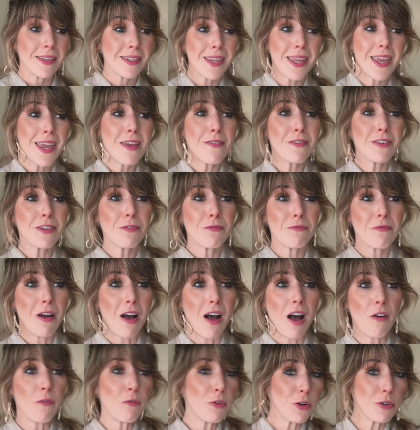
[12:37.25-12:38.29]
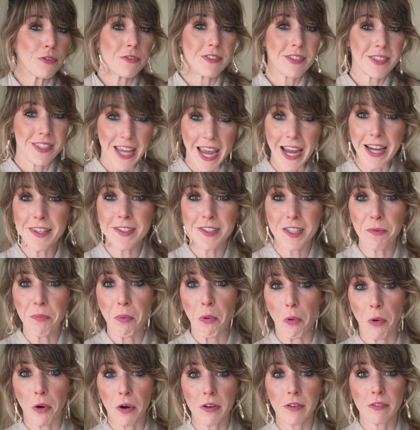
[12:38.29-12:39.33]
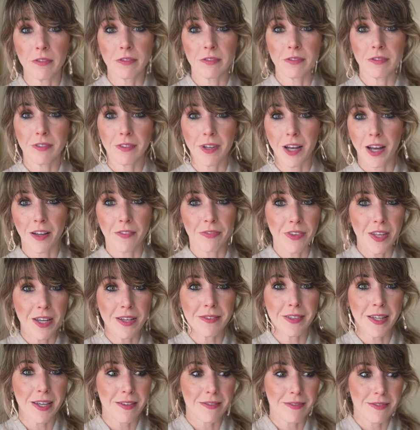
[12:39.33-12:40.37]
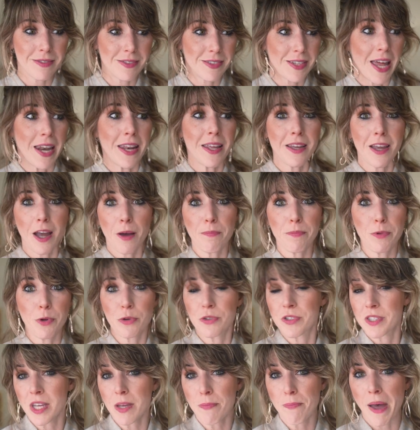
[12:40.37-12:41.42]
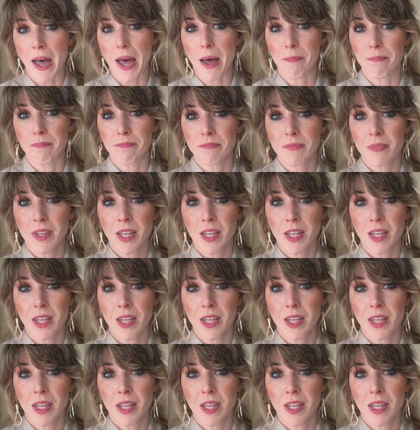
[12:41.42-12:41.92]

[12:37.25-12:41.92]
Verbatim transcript: They even offer tech support on things like setting up your C PAP.